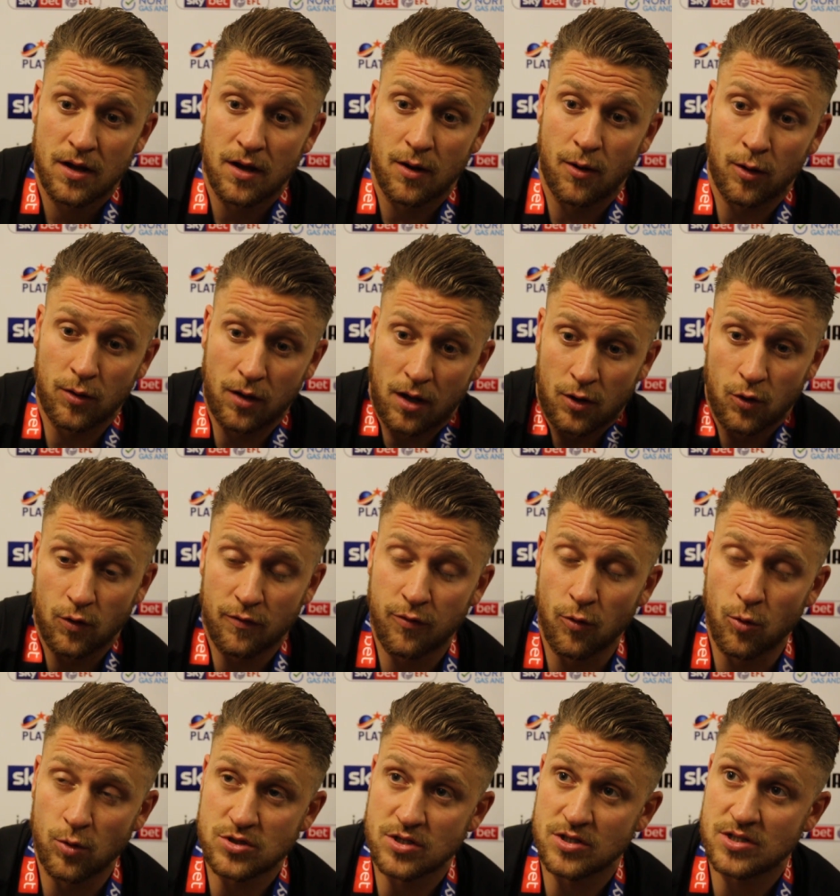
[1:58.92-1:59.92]
I look
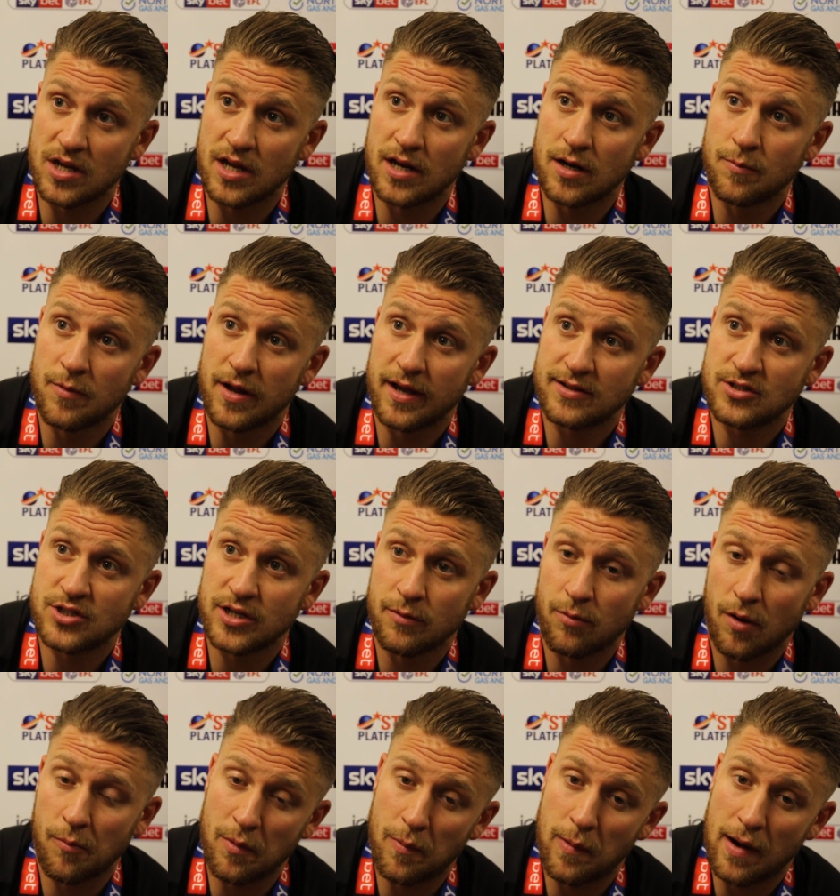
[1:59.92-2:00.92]
forward to seeing them next year
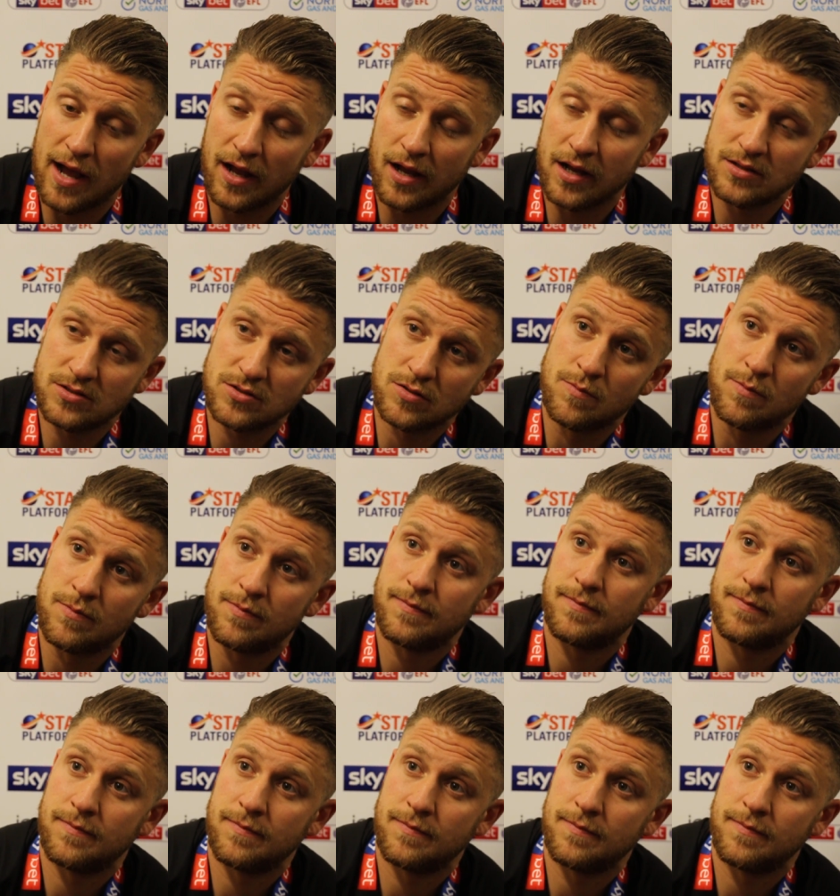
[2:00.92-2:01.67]
when we play against them.